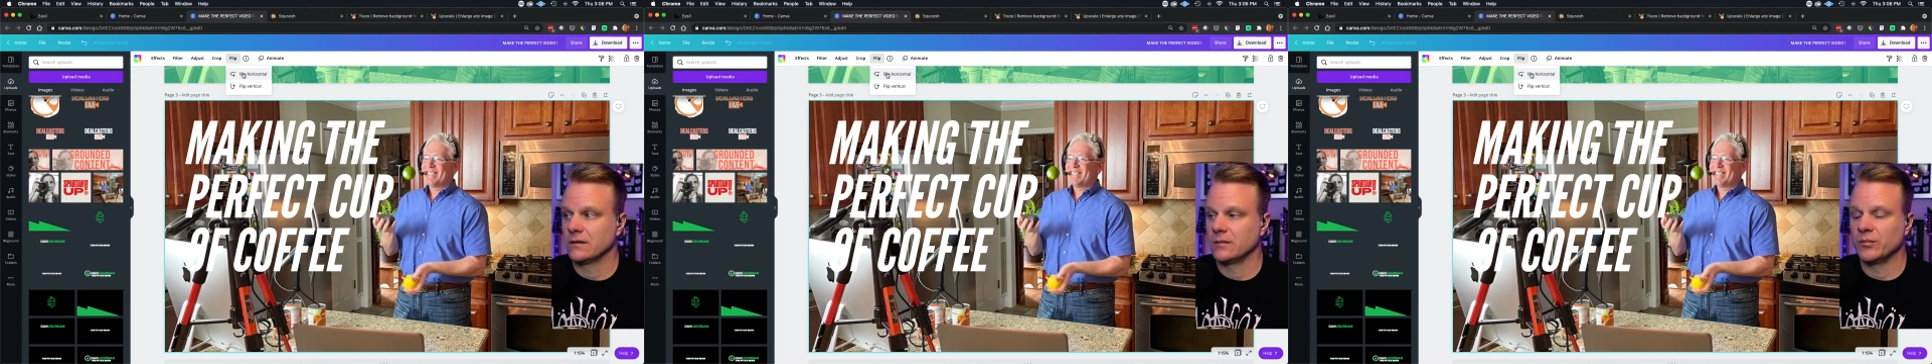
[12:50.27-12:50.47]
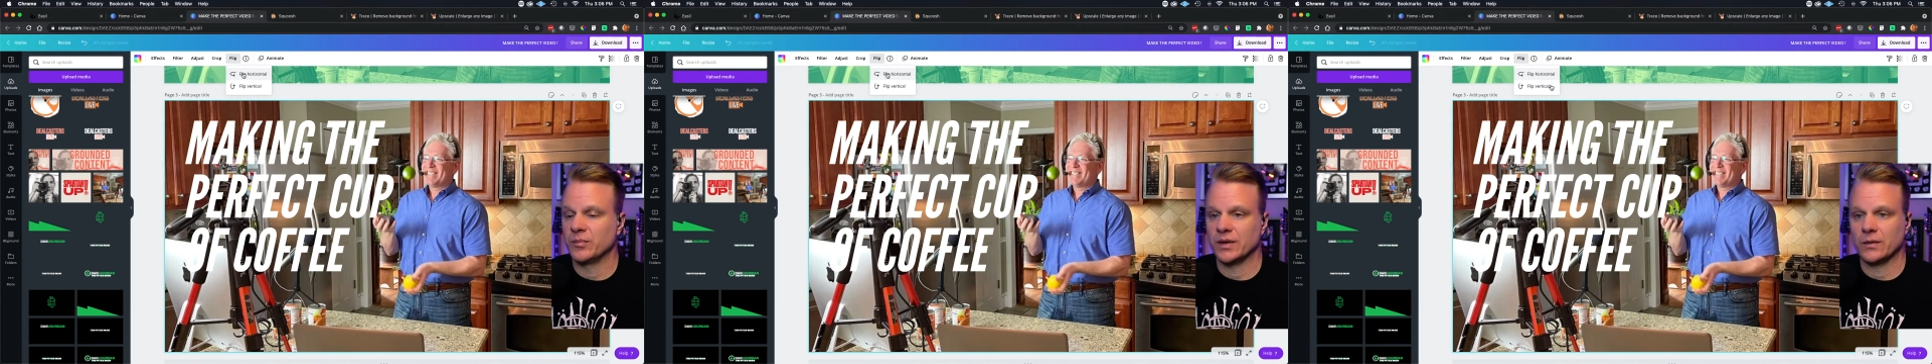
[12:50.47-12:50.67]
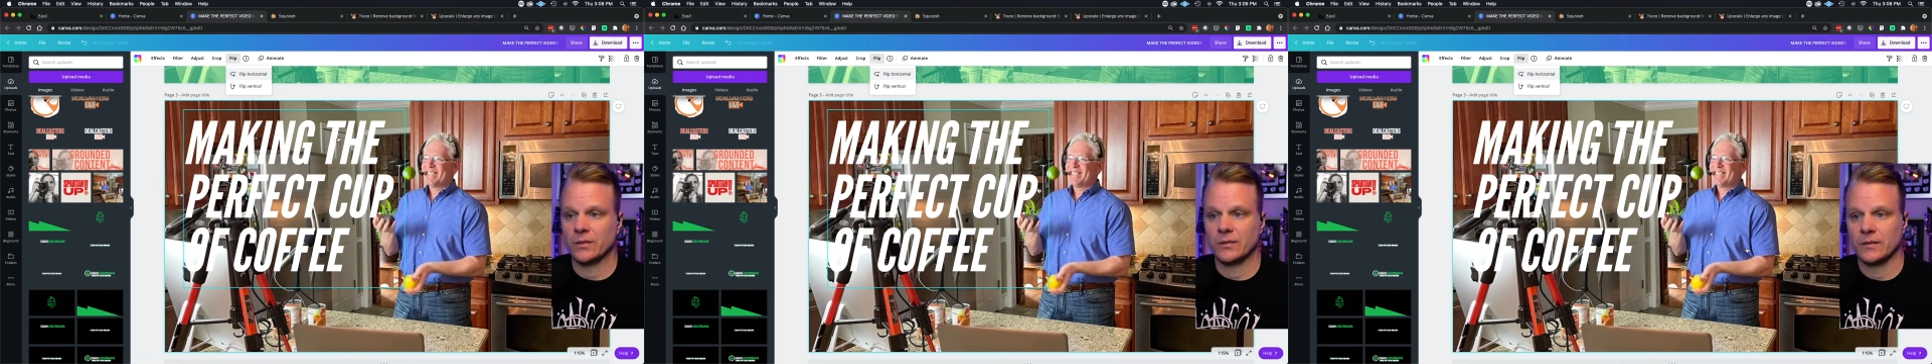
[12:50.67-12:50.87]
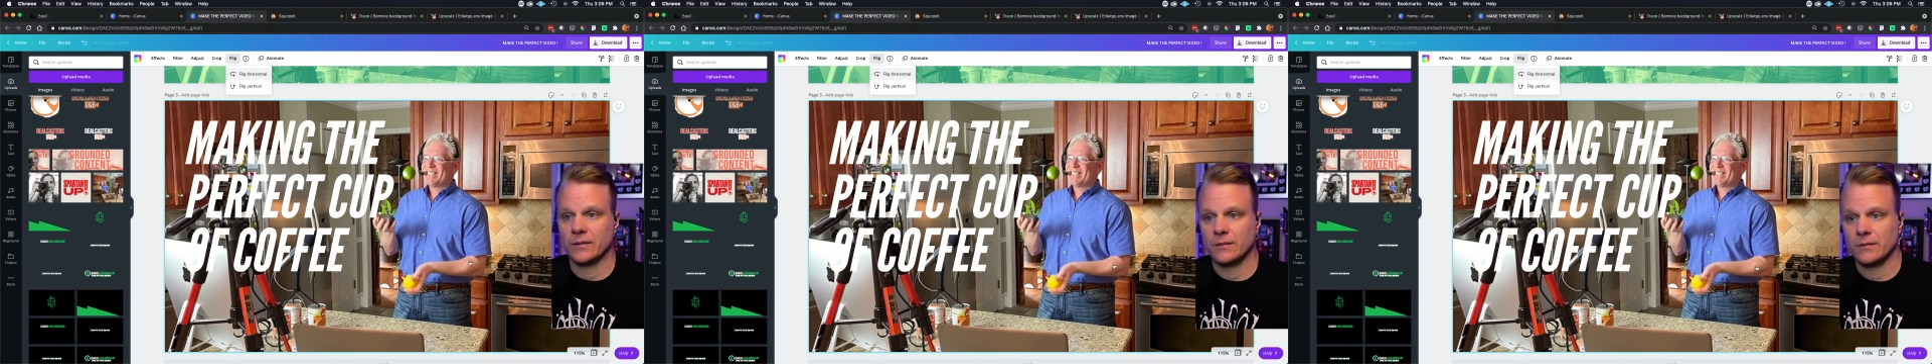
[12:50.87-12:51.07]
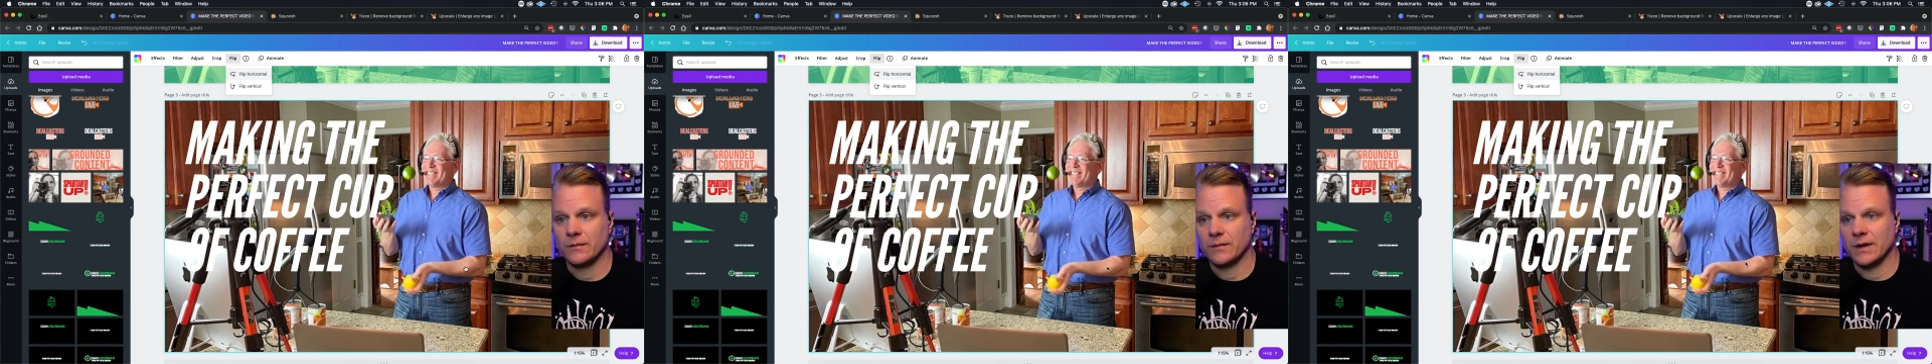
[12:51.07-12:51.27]
Boom.
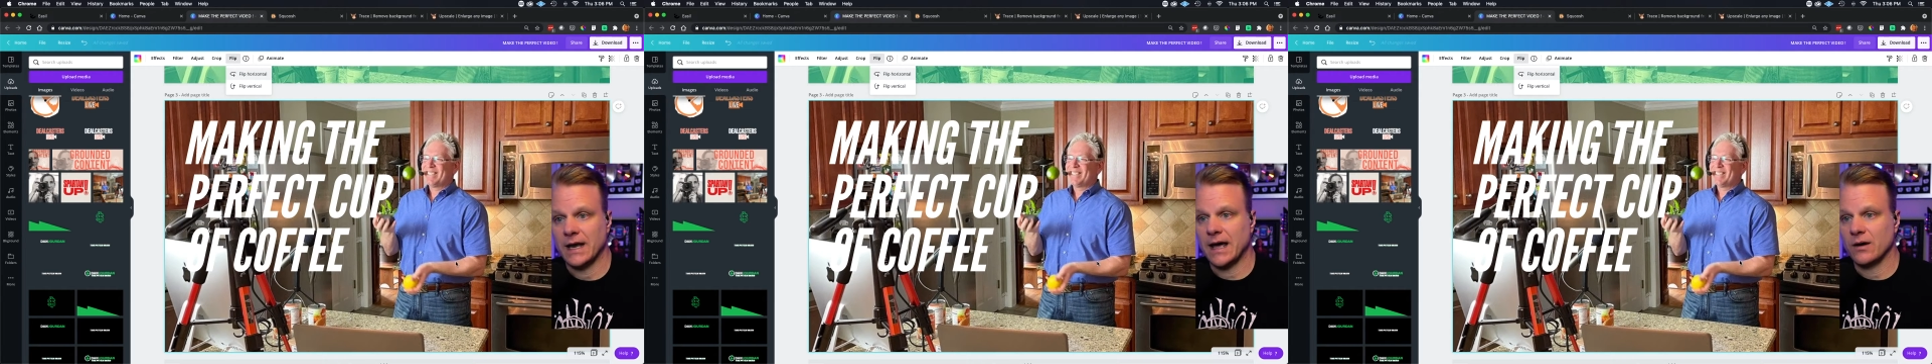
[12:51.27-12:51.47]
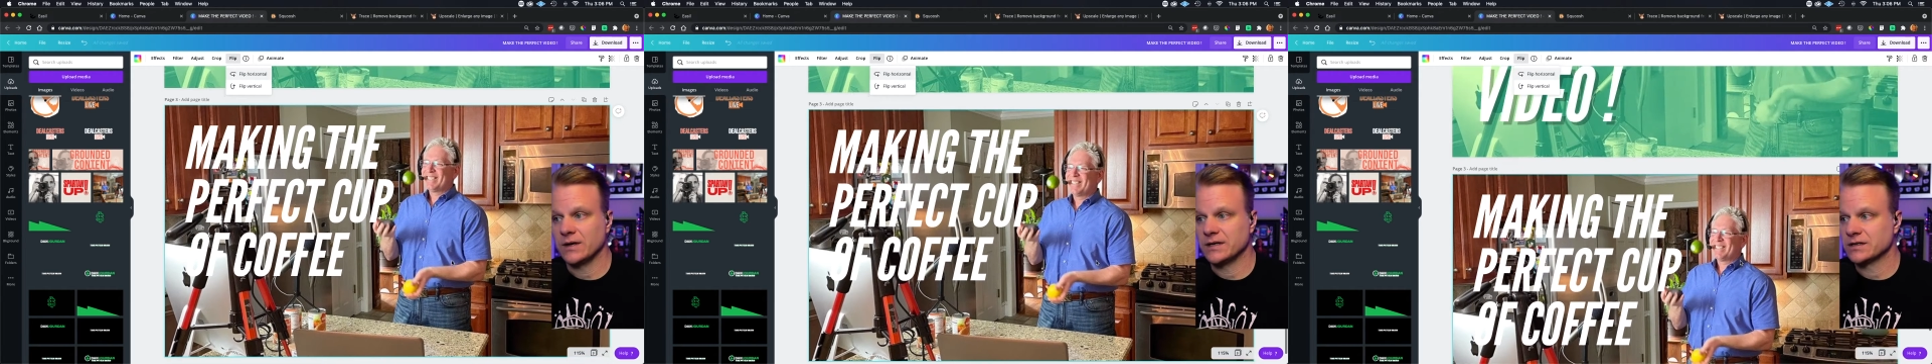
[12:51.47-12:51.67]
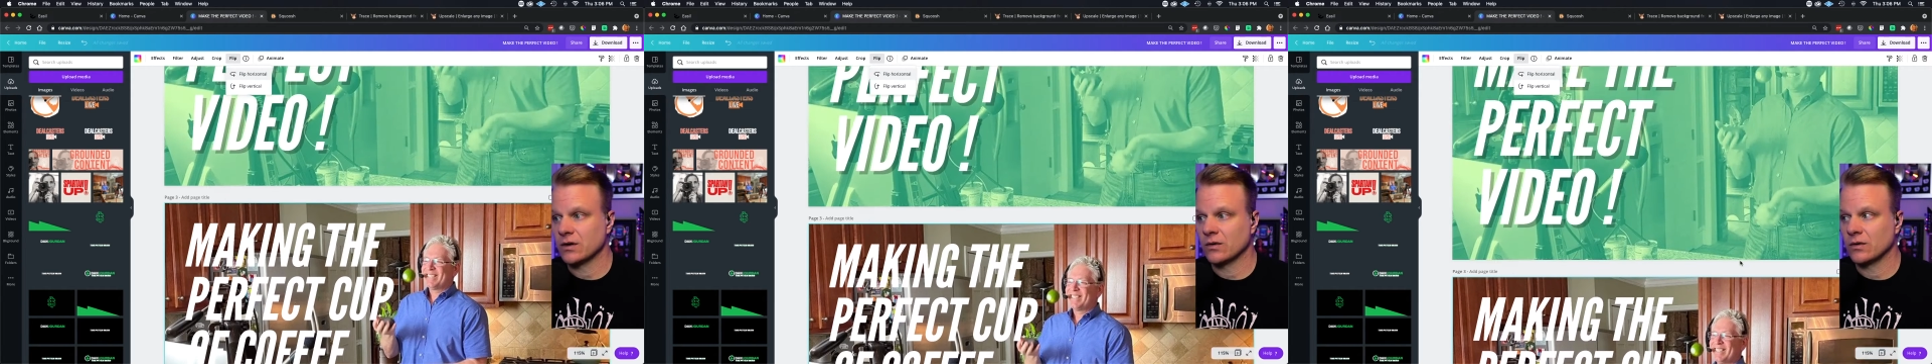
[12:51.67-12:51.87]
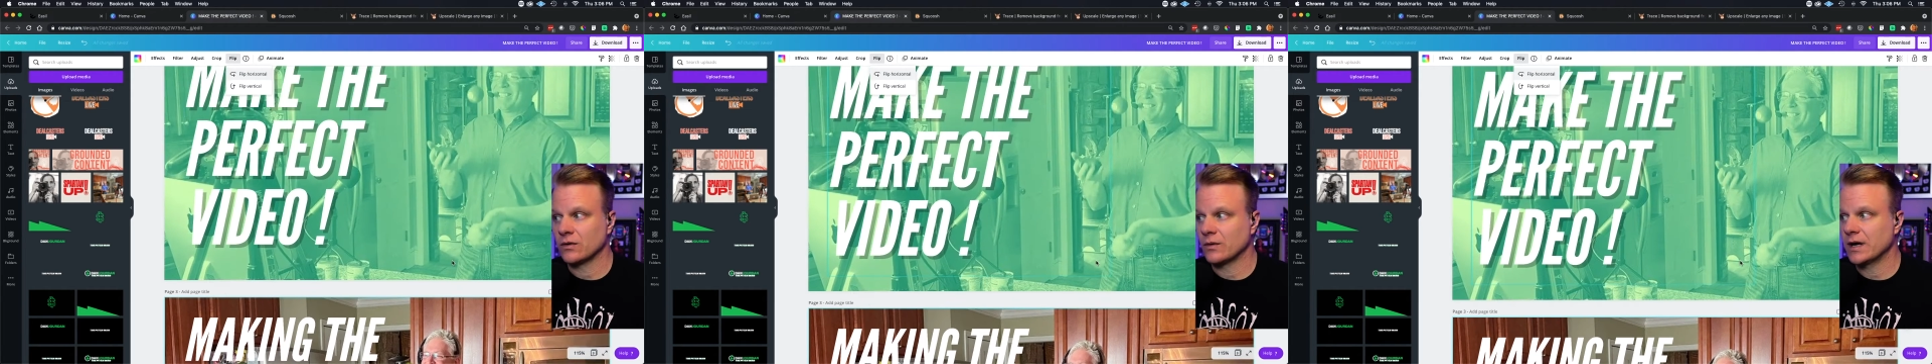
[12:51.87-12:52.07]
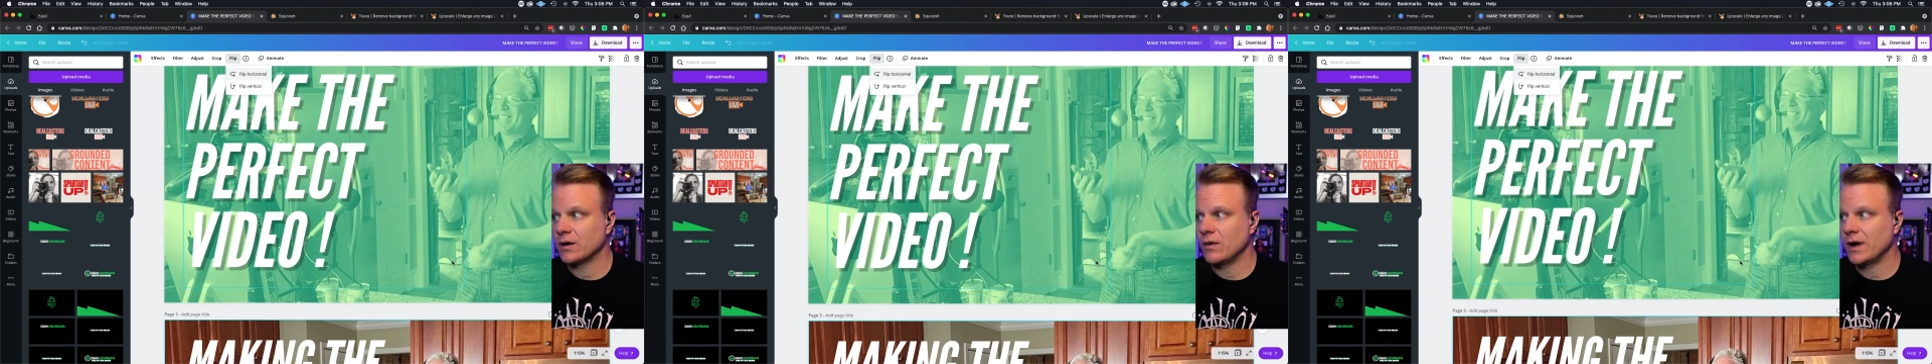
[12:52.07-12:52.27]
Now he's going the
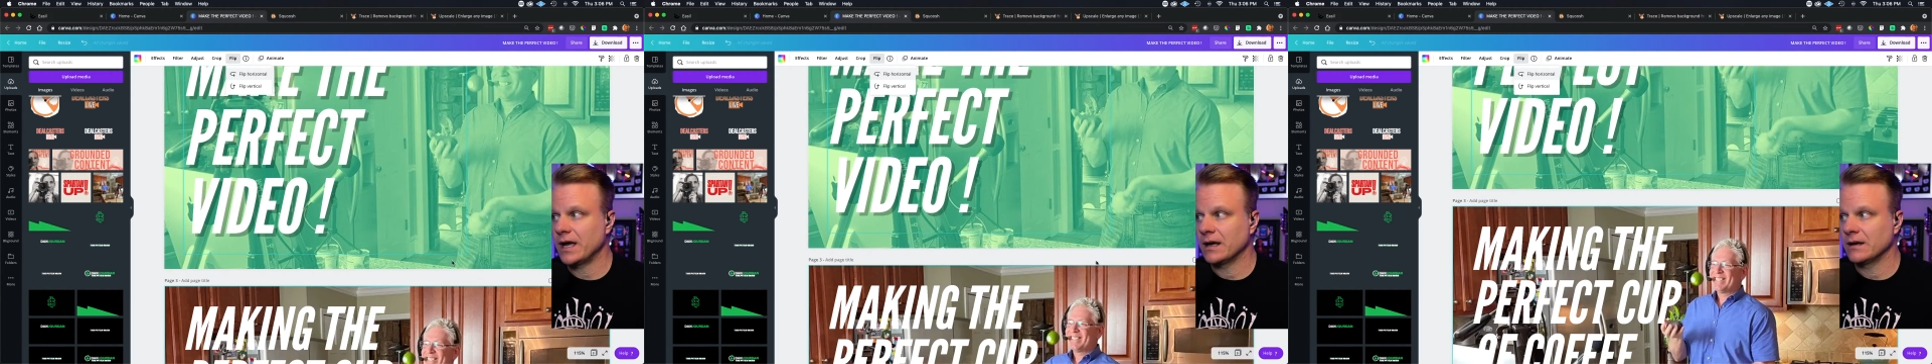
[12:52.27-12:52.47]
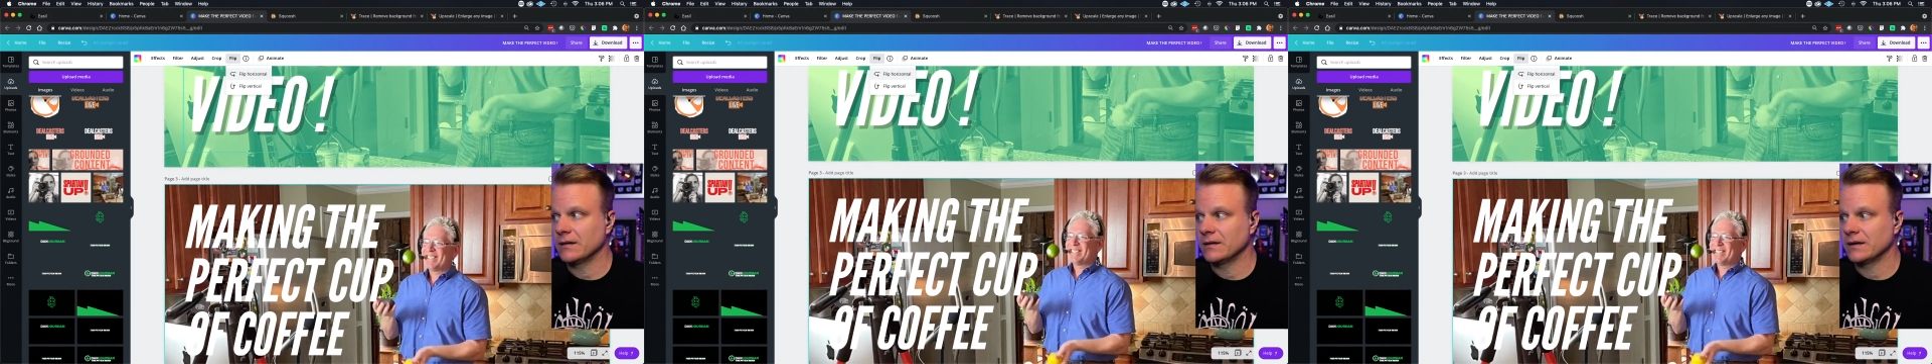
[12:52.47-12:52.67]
right way.